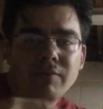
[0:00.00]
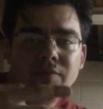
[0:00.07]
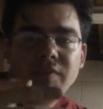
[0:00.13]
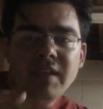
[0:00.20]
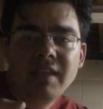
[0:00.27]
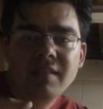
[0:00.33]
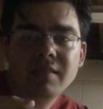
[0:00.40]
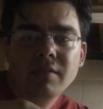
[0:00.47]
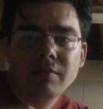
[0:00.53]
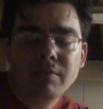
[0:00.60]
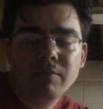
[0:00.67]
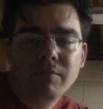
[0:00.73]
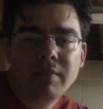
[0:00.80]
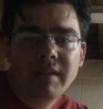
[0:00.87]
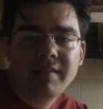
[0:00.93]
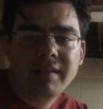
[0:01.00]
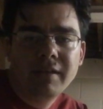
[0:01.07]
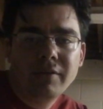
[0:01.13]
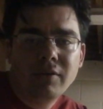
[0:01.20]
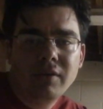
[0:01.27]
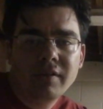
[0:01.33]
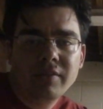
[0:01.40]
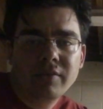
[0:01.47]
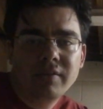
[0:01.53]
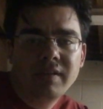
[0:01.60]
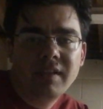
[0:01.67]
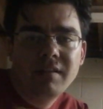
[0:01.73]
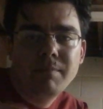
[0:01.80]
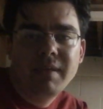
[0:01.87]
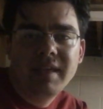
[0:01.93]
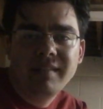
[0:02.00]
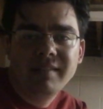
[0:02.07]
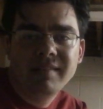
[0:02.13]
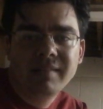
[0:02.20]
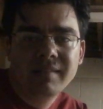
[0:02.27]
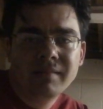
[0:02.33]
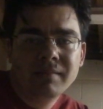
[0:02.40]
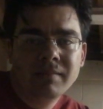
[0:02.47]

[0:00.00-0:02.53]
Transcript: feed the red-tailed hawk their bits